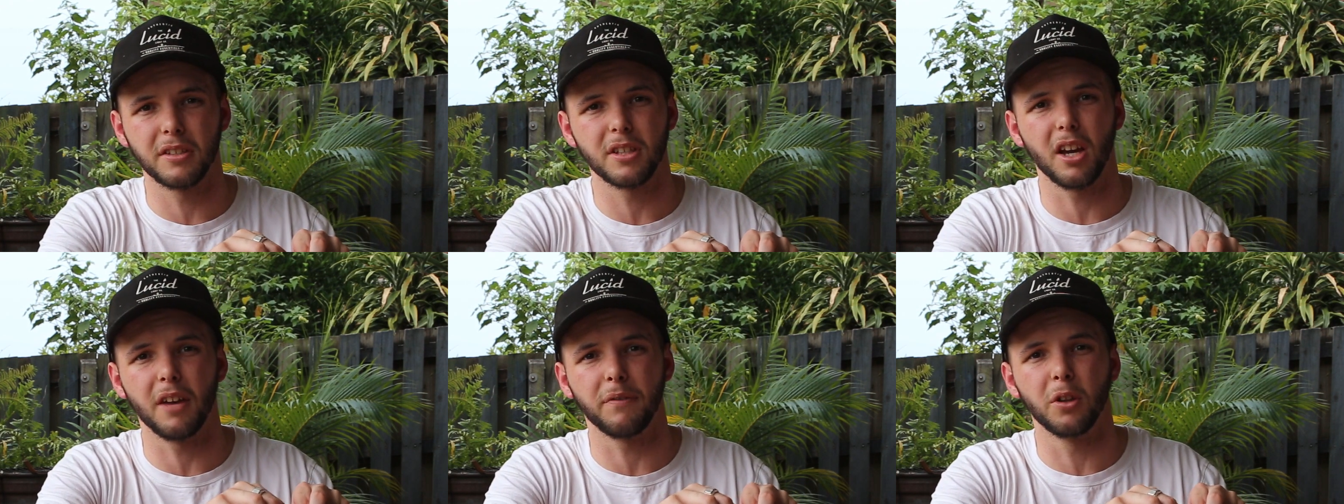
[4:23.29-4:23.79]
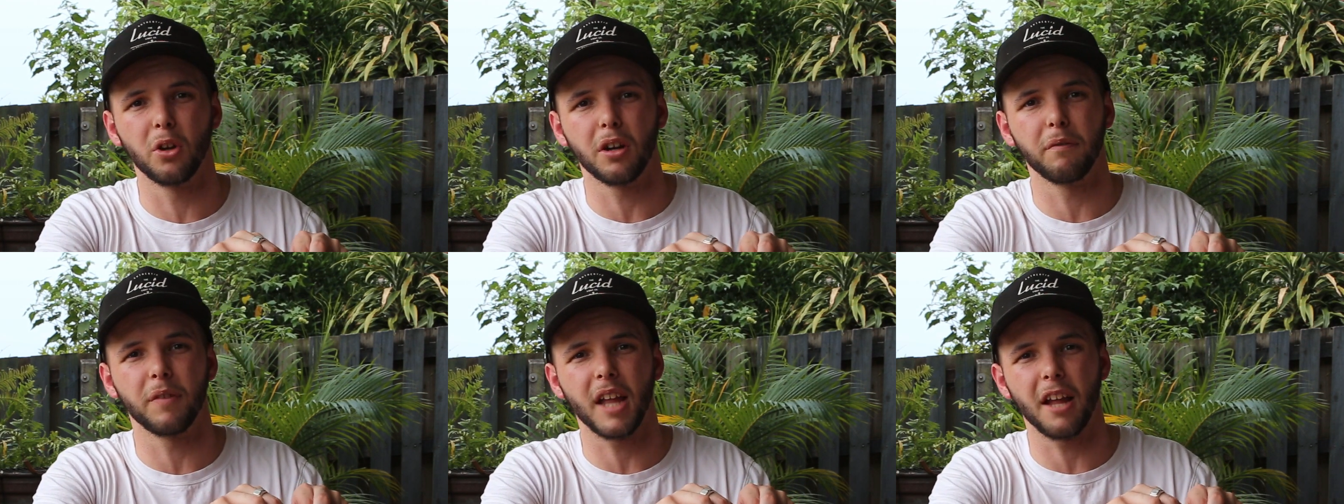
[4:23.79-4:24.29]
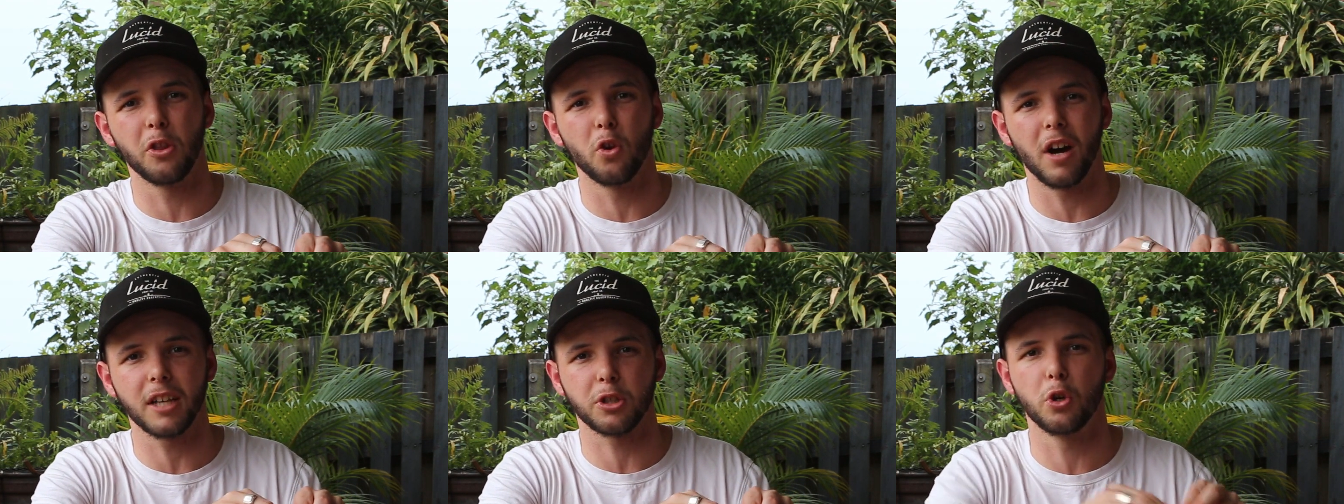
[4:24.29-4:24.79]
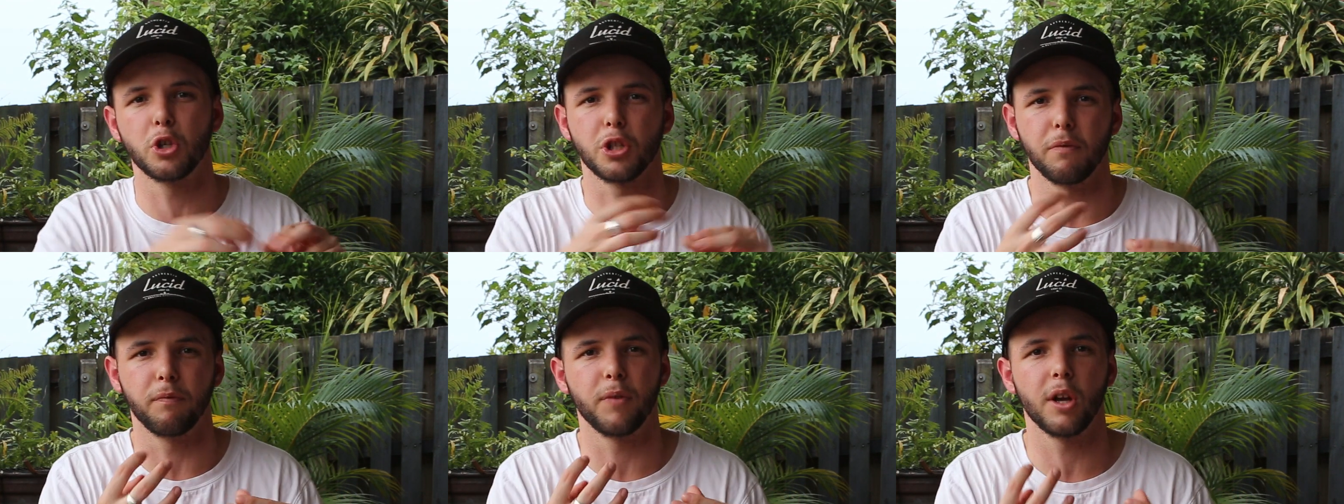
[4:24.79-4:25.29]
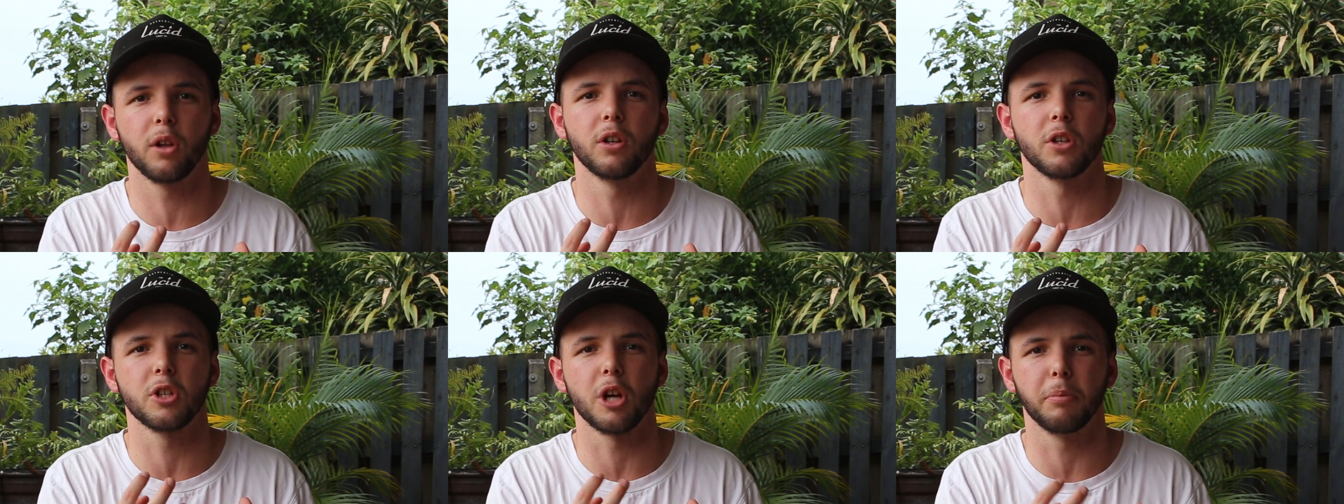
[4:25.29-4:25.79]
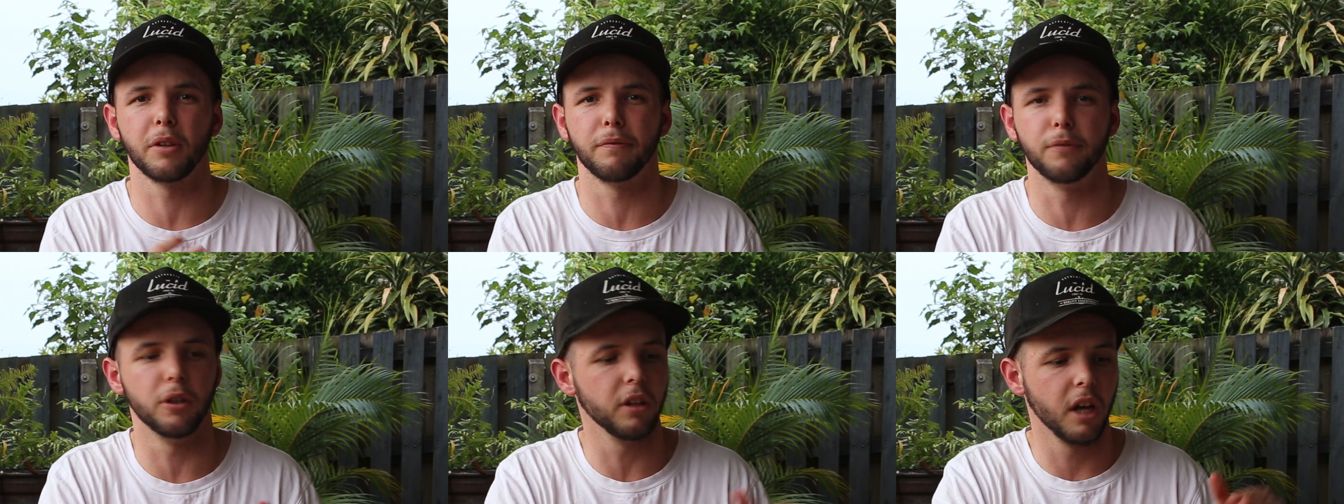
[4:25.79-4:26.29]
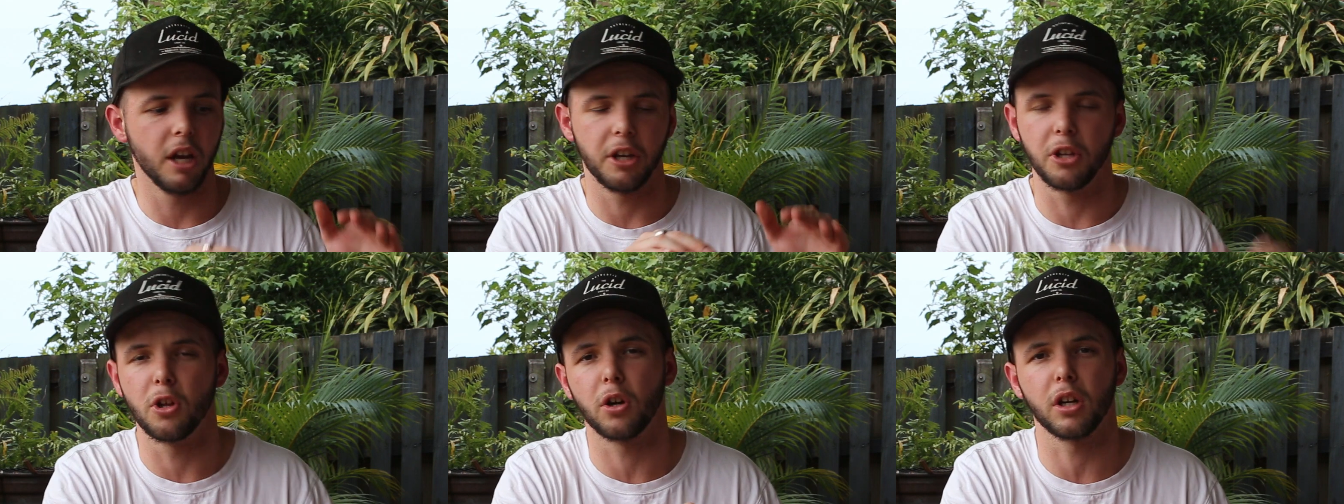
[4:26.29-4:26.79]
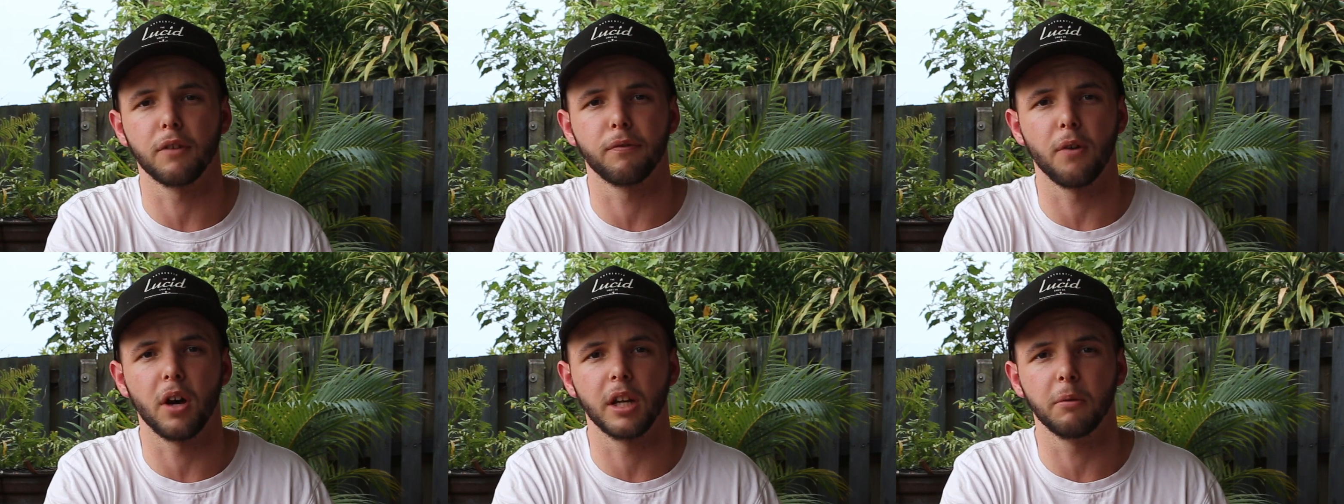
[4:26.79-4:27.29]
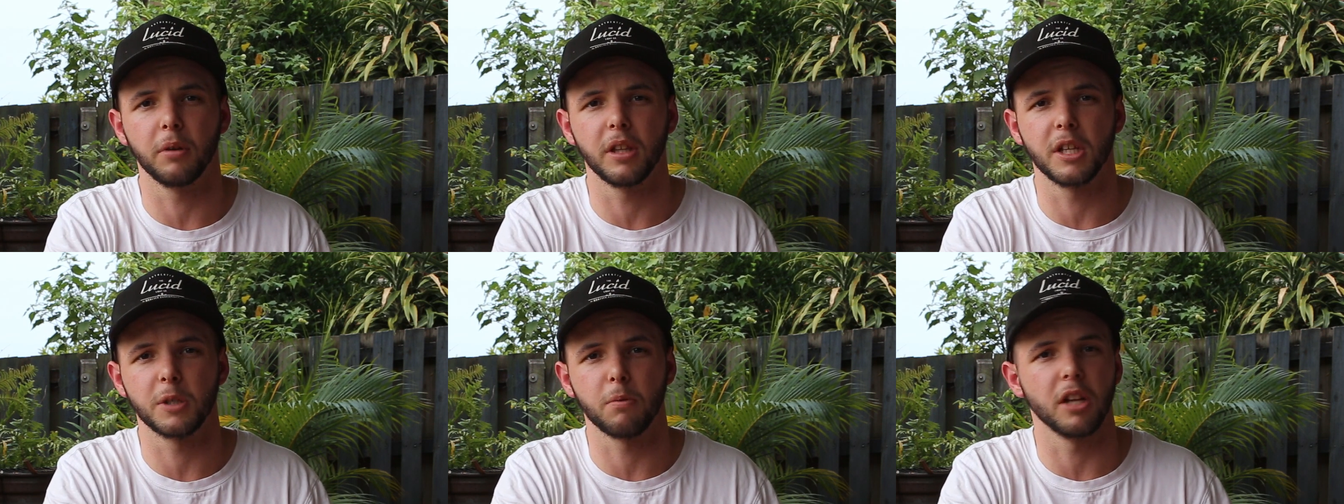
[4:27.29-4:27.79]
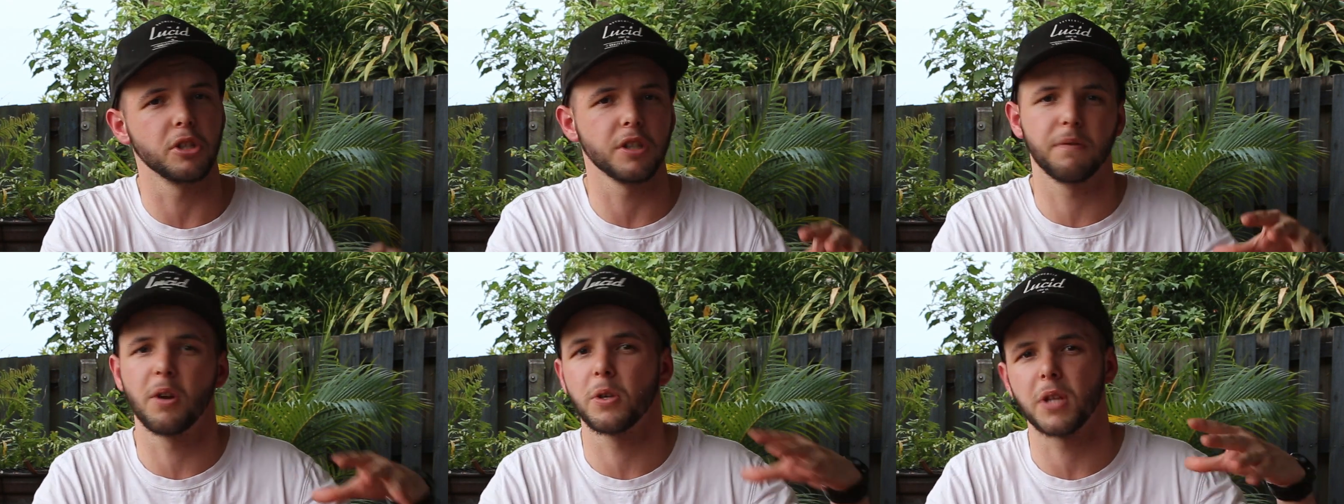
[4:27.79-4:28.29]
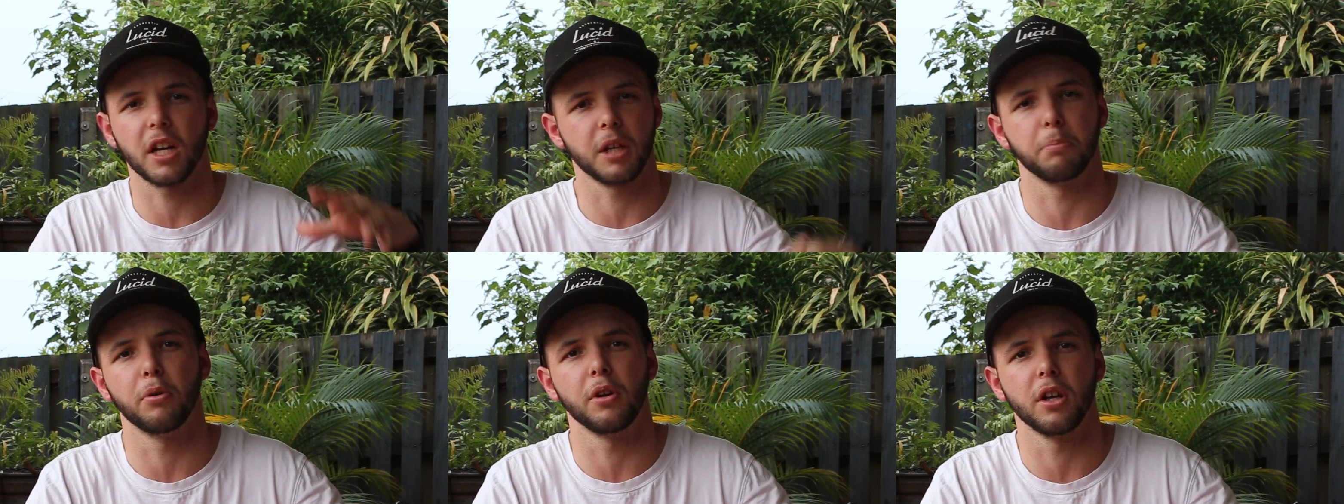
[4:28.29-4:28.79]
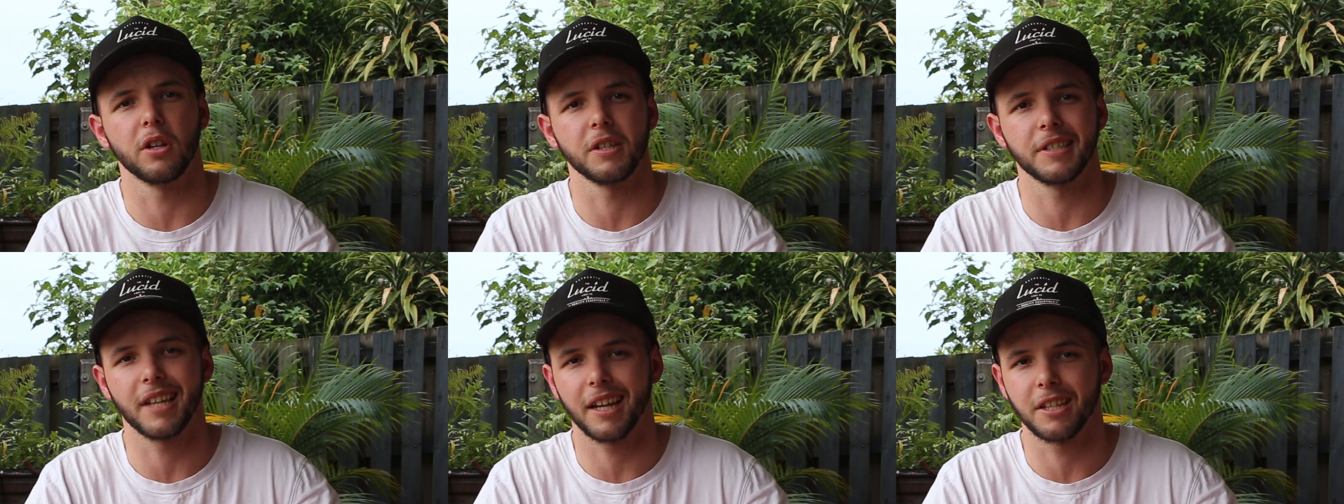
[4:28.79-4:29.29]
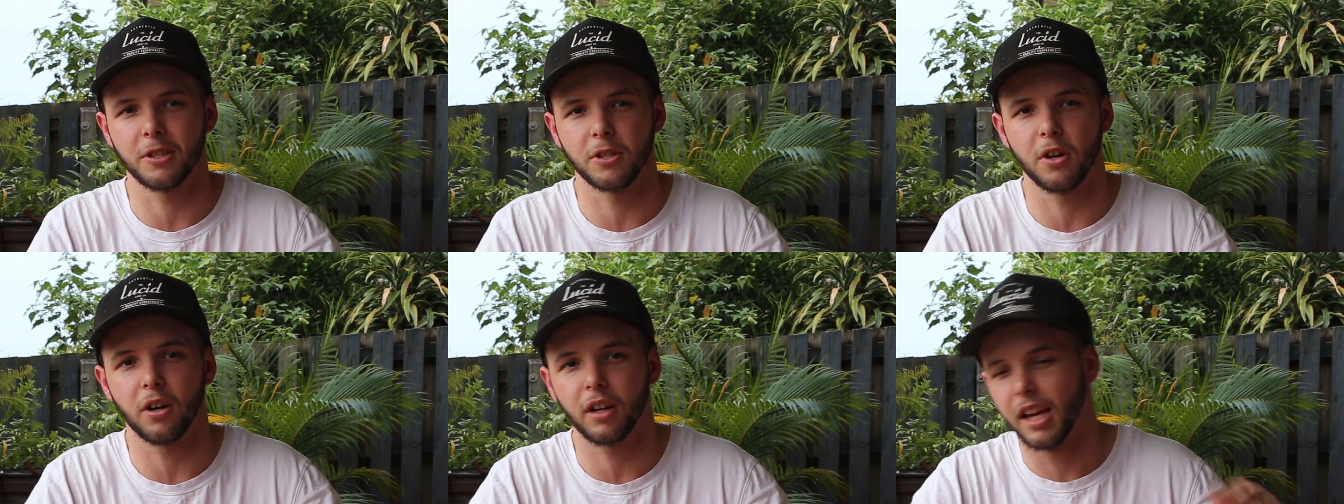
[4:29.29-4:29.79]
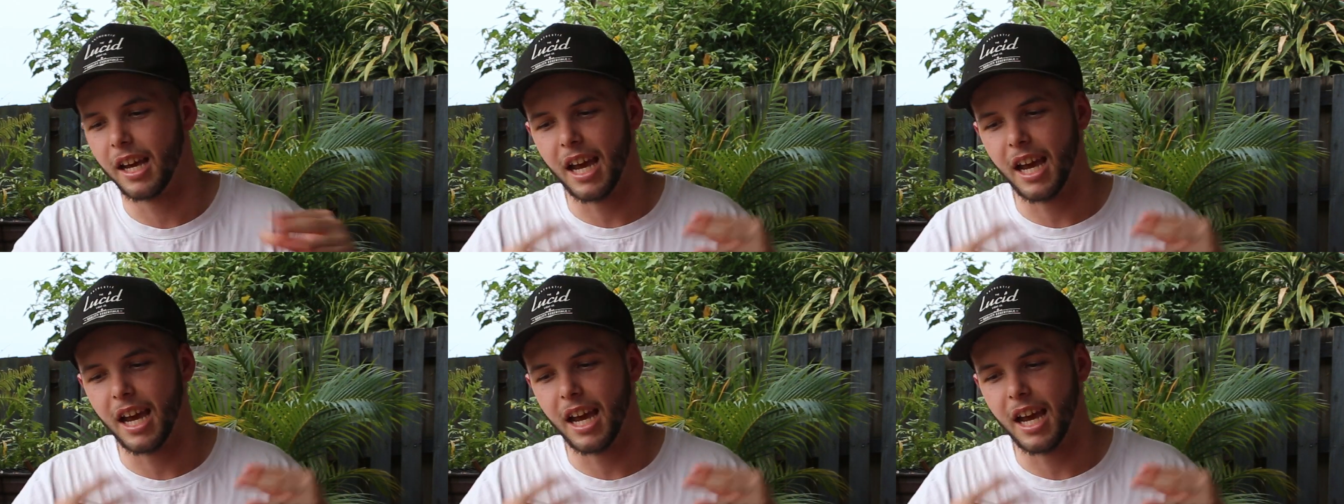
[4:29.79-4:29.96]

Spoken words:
So if you're looking for that nice cushion feel on the top of the foot, you're not gonna find it with this one. Just feels like you're putting on a second sock.